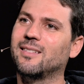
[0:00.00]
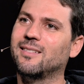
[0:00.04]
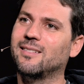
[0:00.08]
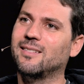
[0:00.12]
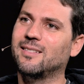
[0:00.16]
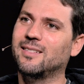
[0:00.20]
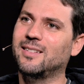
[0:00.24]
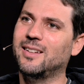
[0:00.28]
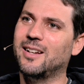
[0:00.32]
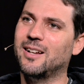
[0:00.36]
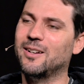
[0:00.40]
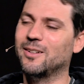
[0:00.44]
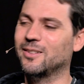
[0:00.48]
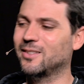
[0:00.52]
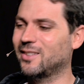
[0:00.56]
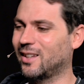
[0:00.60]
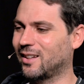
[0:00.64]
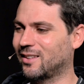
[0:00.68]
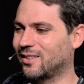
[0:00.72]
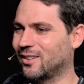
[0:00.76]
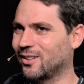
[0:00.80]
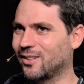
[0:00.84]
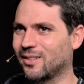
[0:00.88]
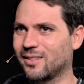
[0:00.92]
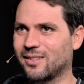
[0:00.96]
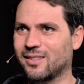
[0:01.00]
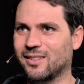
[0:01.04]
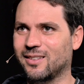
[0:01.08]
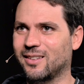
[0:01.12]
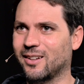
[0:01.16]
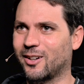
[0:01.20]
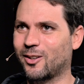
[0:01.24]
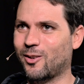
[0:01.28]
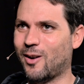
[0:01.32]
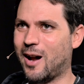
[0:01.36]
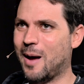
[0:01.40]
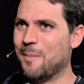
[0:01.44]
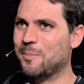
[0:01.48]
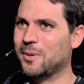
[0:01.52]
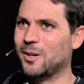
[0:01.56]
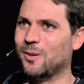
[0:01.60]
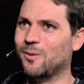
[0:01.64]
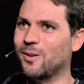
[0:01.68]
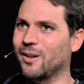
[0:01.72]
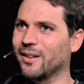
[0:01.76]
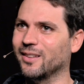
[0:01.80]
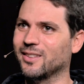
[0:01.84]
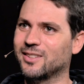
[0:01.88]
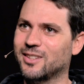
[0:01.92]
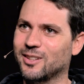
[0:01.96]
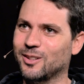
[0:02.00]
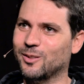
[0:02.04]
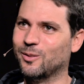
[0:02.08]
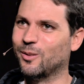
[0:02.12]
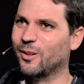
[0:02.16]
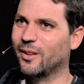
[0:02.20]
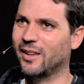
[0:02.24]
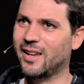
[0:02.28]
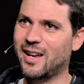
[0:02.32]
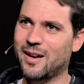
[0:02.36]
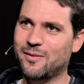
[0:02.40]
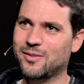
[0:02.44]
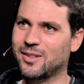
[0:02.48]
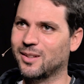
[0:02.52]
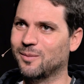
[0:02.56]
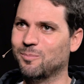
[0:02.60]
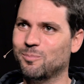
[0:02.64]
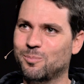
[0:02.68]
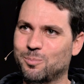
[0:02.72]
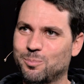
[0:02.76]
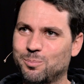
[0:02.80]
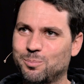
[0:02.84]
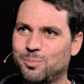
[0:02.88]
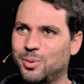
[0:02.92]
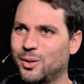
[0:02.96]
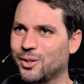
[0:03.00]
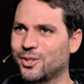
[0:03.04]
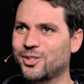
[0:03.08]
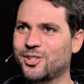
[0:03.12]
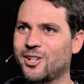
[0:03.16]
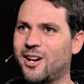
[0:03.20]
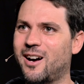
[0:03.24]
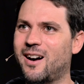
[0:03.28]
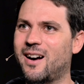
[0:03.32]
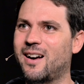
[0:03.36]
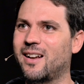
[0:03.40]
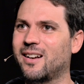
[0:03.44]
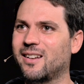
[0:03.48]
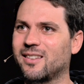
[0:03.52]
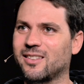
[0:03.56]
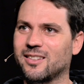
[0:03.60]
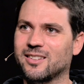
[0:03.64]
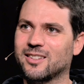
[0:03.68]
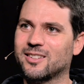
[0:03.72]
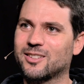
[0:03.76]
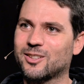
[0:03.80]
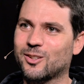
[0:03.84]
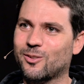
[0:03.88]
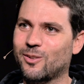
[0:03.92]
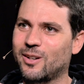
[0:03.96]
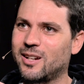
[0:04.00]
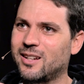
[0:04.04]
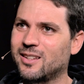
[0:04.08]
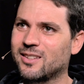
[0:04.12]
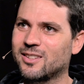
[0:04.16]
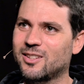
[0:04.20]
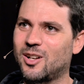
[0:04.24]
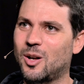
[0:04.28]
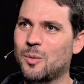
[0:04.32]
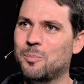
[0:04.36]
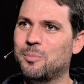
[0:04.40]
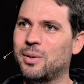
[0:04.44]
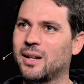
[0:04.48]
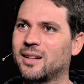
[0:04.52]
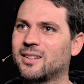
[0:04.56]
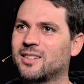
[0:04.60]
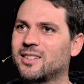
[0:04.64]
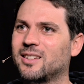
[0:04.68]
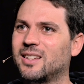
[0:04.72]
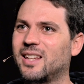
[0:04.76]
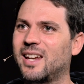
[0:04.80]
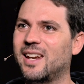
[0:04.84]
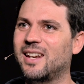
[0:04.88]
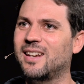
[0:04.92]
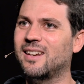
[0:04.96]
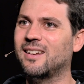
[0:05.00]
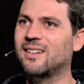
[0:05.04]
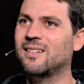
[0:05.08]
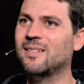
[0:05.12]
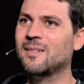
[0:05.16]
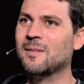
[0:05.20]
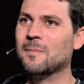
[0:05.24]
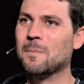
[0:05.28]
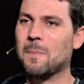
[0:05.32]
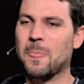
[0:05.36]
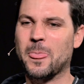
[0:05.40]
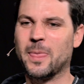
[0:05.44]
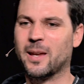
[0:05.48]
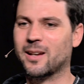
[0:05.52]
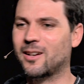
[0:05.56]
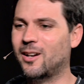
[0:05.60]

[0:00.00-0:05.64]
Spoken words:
It's like the crappy ones that you really have to push on, and the screen's all pixelated,